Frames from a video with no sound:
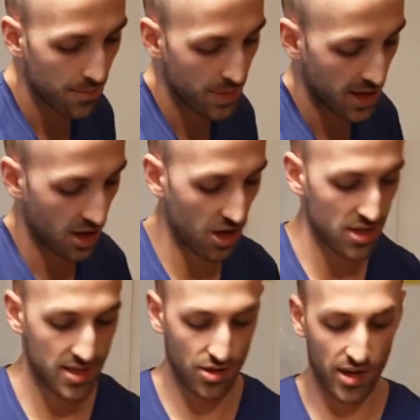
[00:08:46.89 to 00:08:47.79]

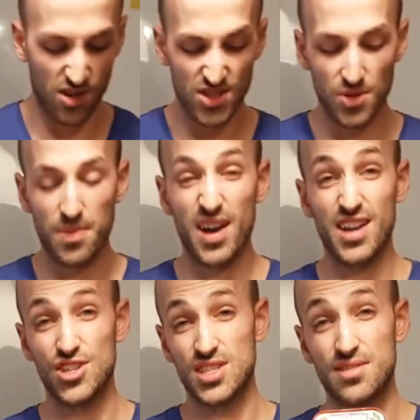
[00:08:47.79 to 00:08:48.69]
Because you can also buy
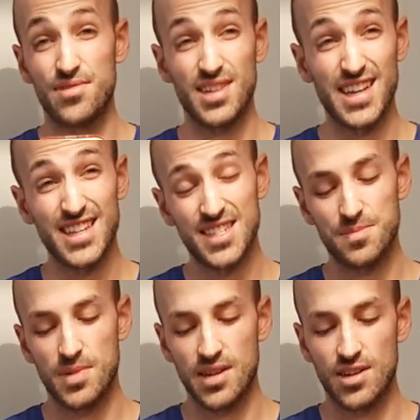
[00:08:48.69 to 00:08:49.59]
just the fillets,
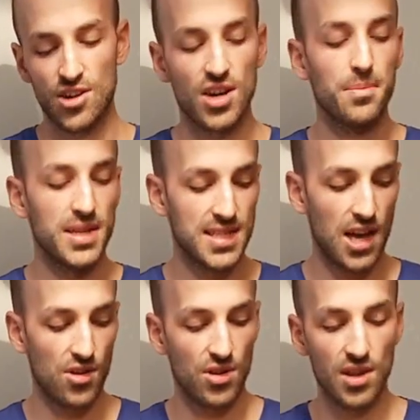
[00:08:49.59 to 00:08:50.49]
but you're gonna miss
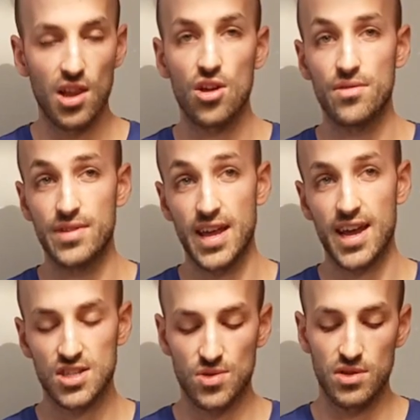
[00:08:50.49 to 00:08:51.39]
out on a lot of the
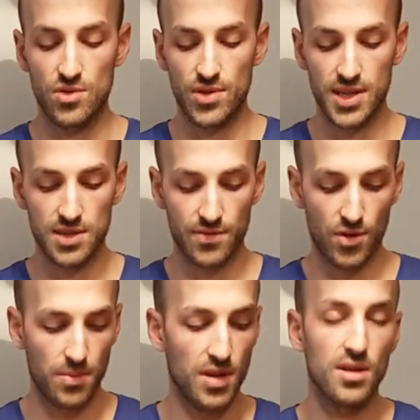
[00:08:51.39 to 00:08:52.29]
extra nutrients
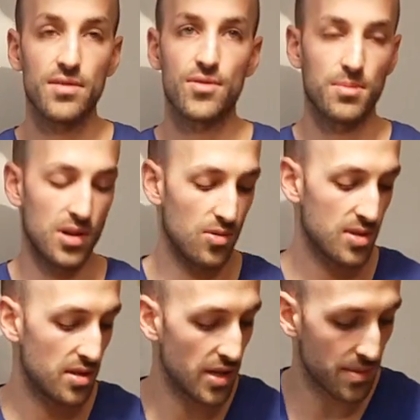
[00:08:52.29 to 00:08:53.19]
from the whole
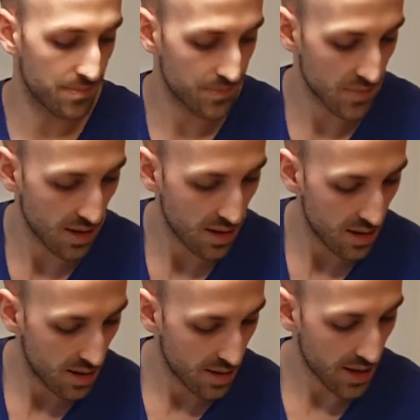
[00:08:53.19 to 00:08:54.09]
sardine.
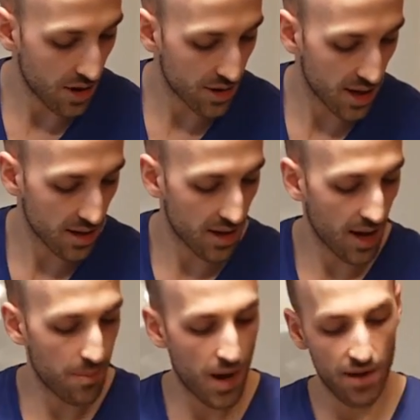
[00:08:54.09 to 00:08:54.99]
Another thing that
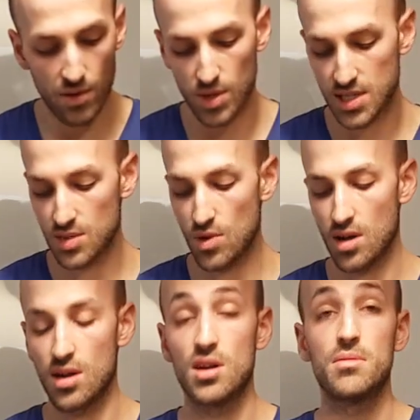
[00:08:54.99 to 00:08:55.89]
I buy every once in a
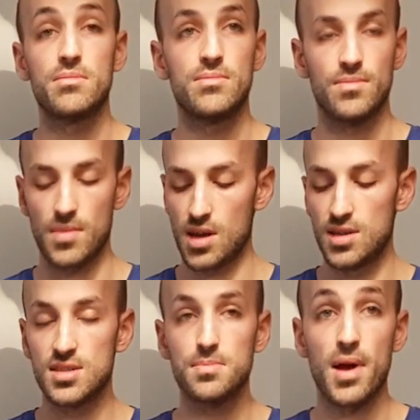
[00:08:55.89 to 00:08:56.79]
while
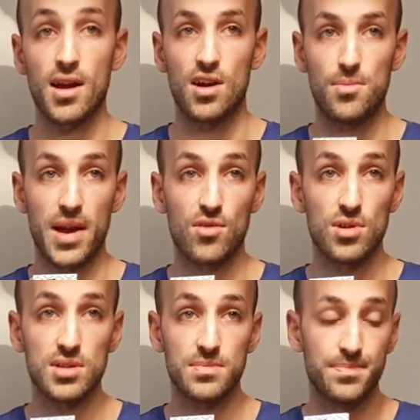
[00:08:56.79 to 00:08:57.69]
are
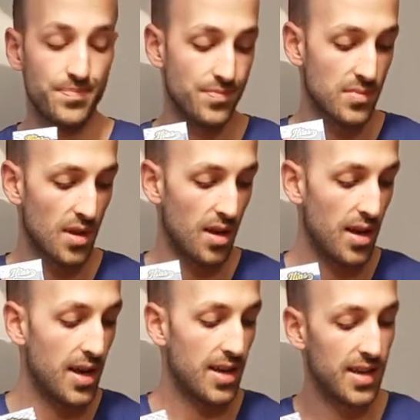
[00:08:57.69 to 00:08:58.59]
mackerels.
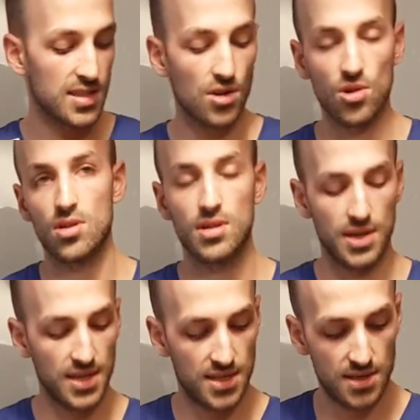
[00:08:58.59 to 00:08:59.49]

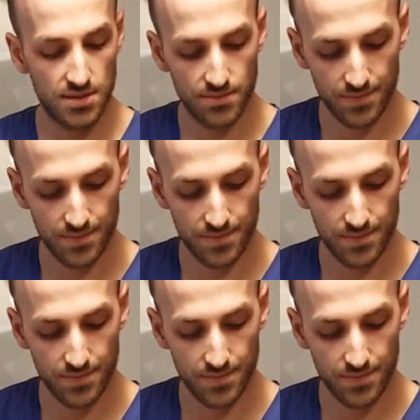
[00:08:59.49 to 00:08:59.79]
These